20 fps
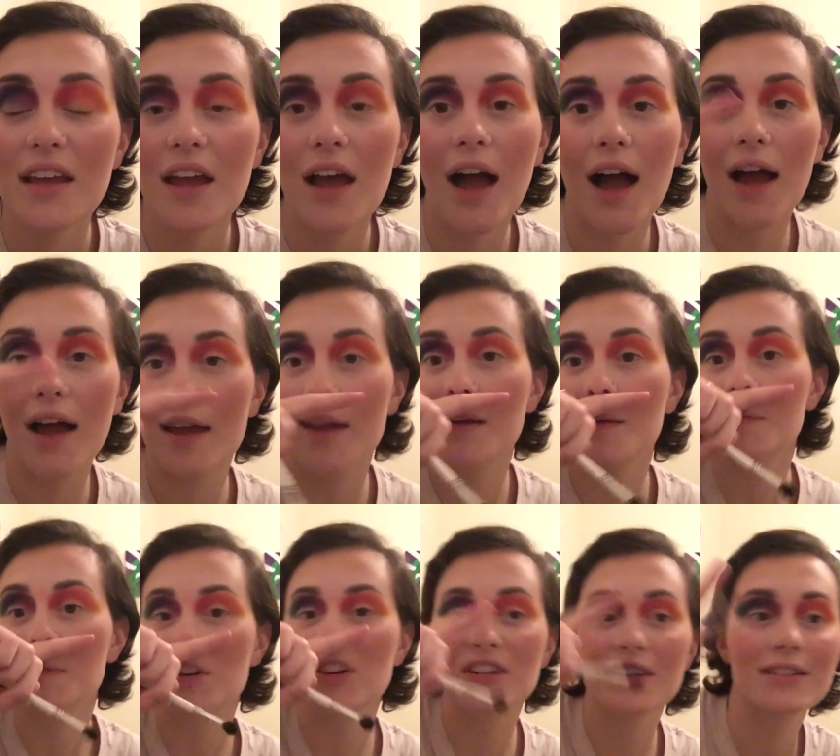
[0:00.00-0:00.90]
I am
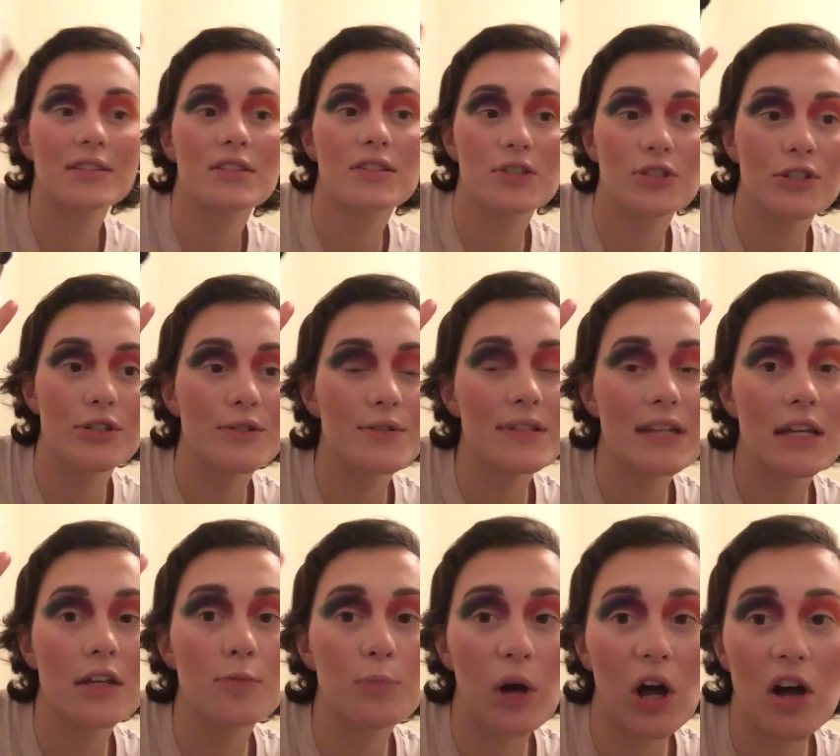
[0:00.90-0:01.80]
going to take
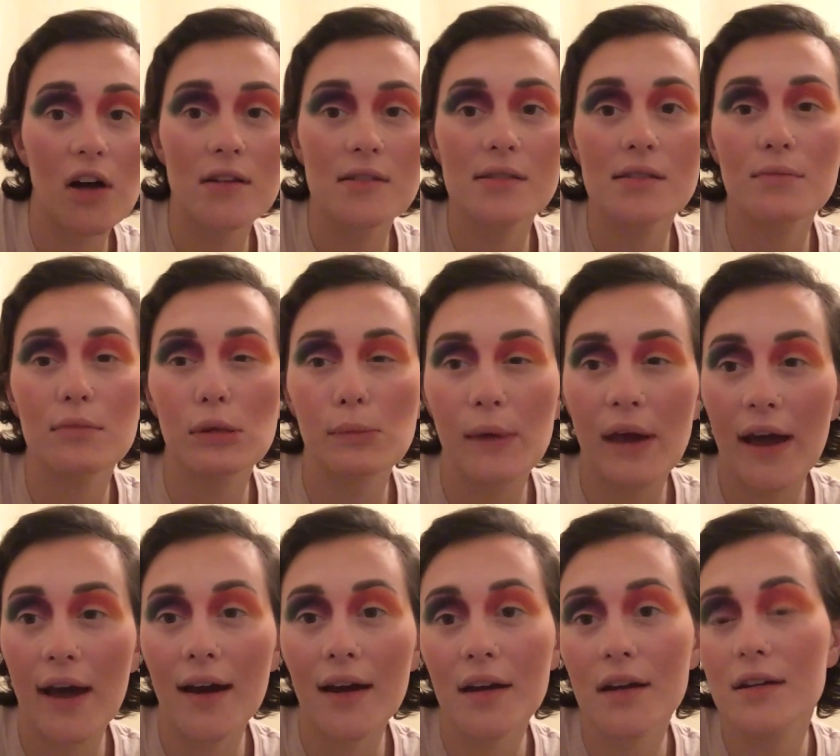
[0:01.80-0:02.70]
a pause and be
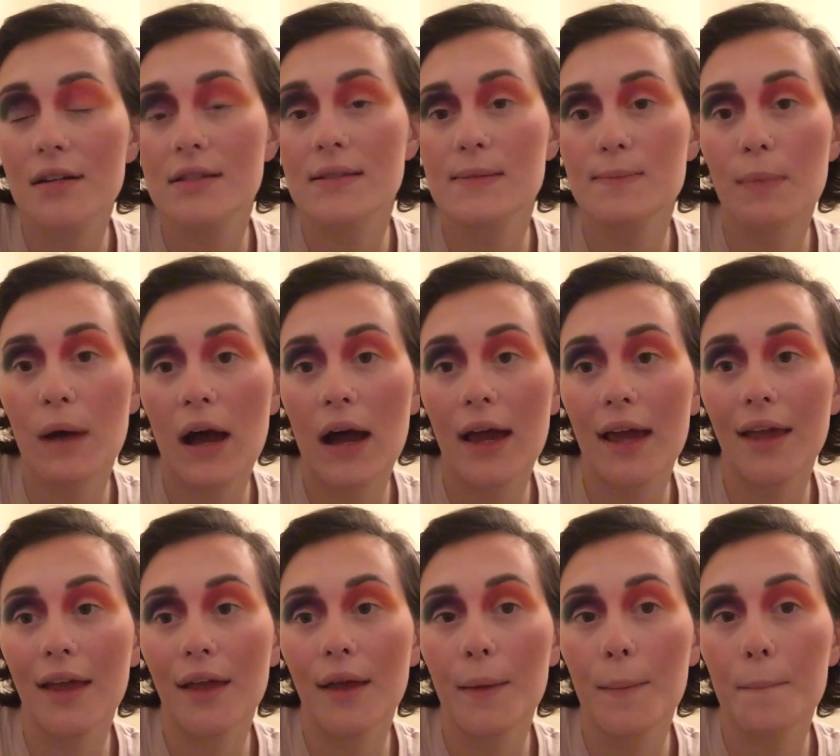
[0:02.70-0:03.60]
back because
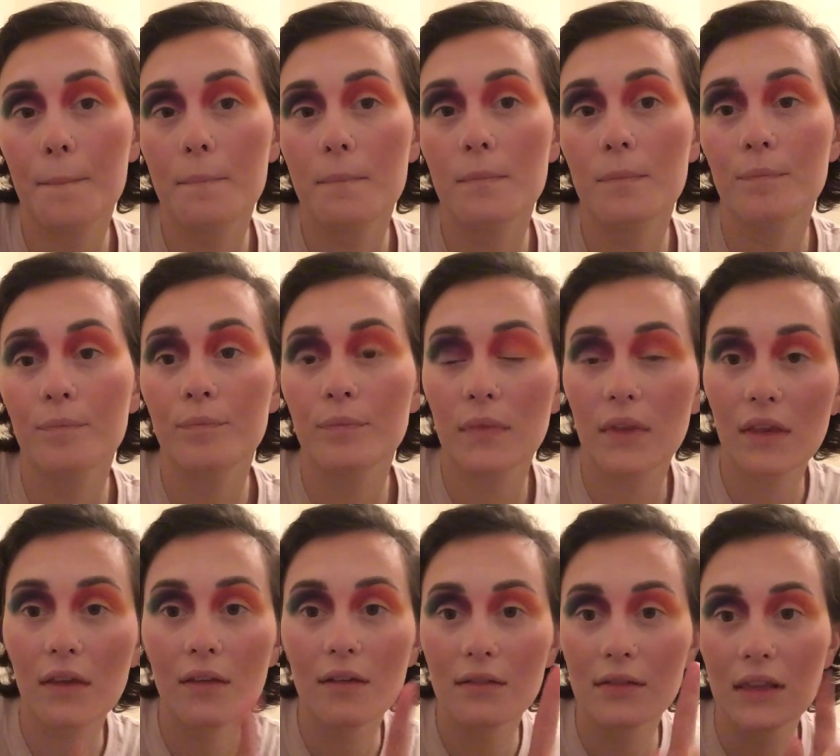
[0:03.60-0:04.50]
my
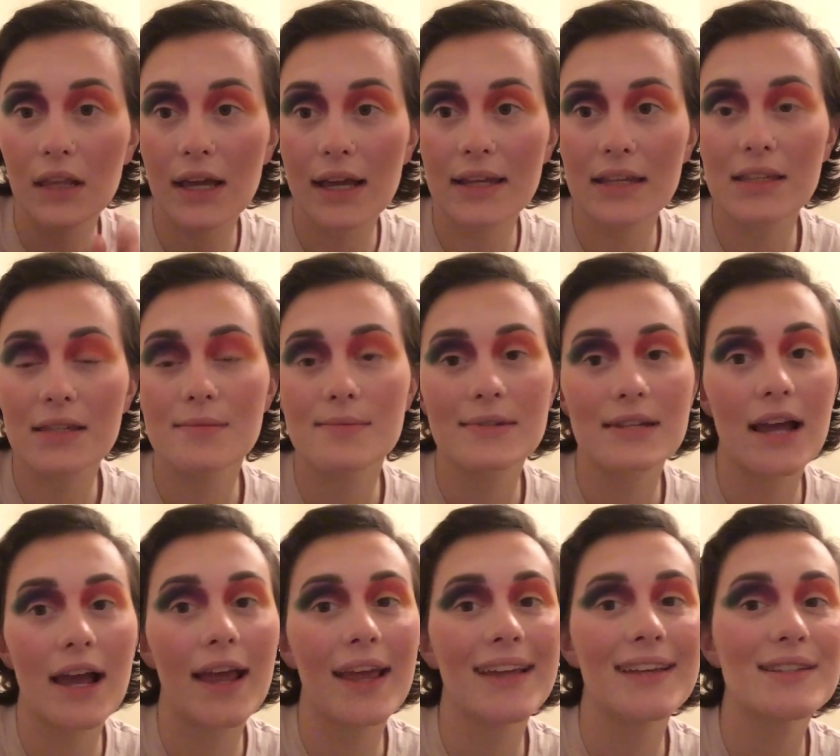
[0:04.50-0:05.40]
light keeps
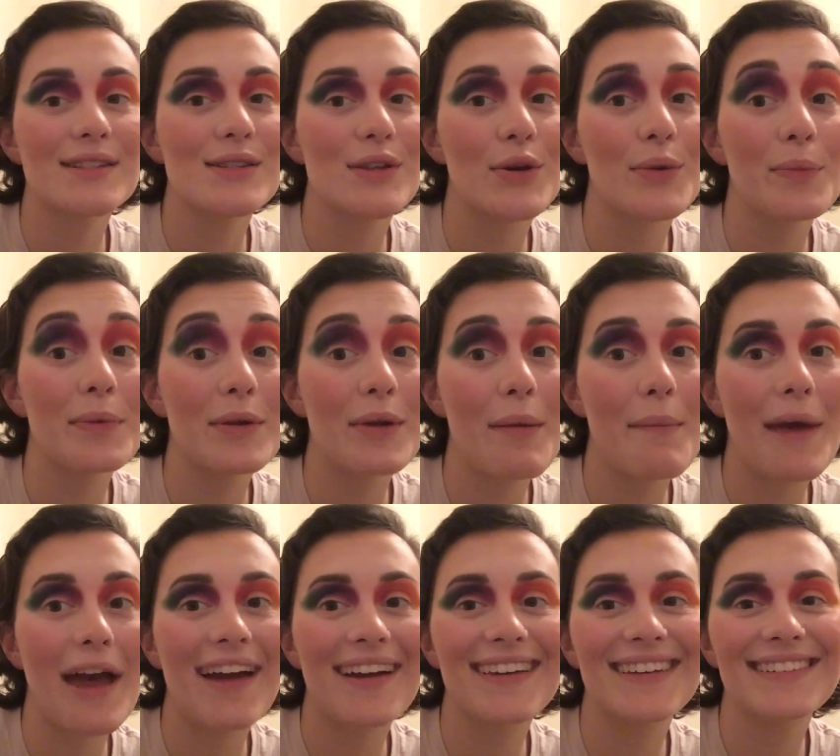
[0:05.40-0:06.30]
dying, so be right
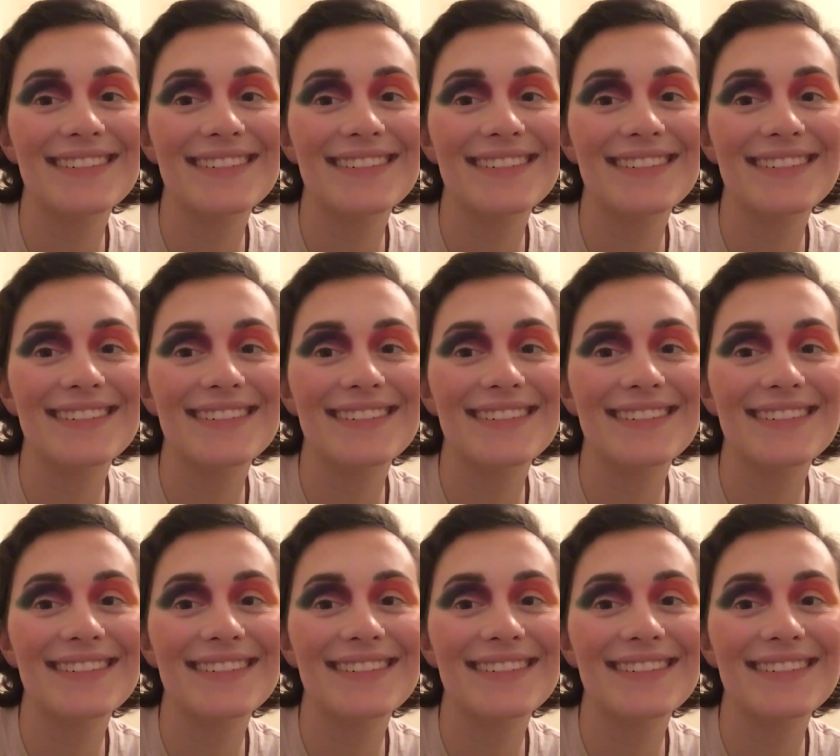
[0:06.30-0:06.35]
back.